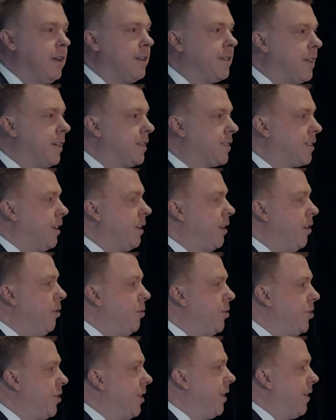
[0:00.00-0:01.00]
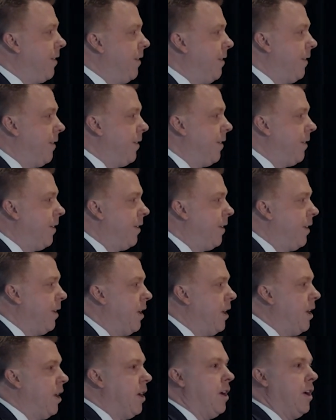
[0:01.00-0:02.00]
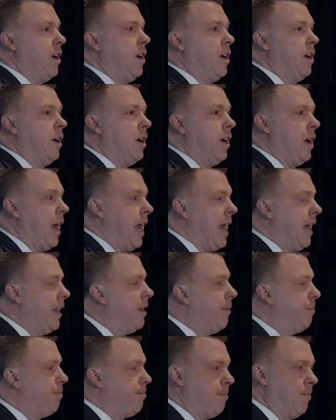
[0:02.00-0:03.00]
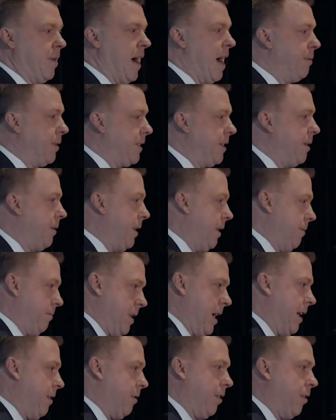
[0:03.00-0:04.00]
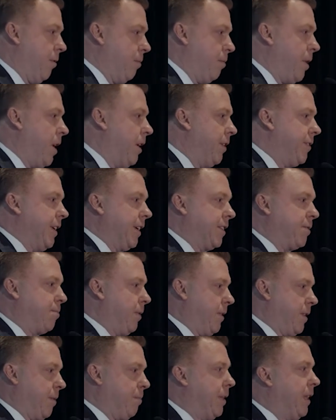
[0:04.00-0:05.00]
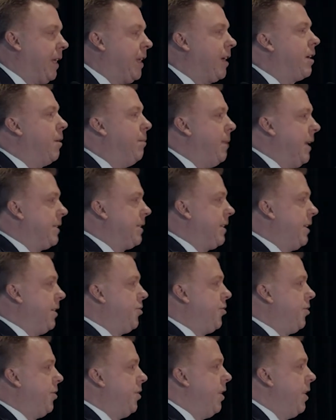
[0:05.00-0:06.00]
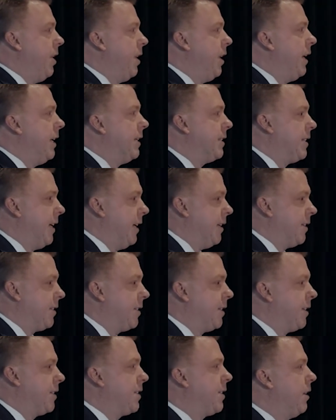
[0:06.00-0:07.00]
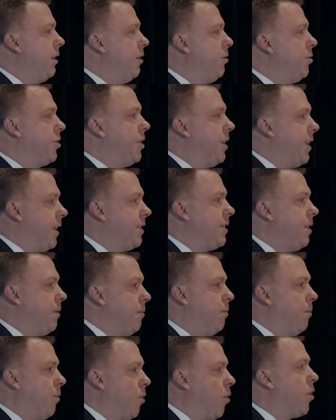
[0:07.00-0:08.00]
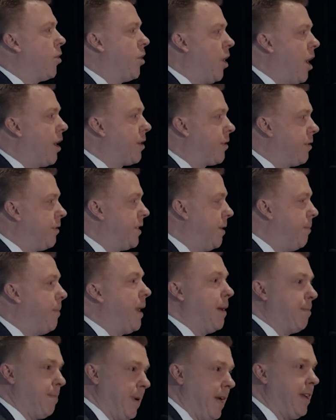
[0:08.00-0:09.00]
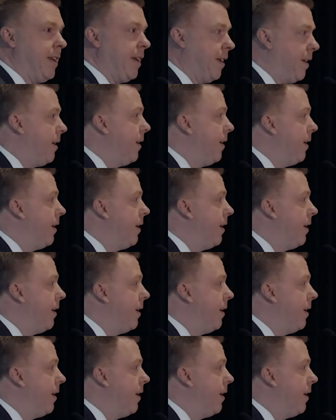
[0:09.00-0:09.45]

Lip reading: The solution, and I would say, I don't know politics, but the political message is this. The solution isn't more doctors, in my opinion.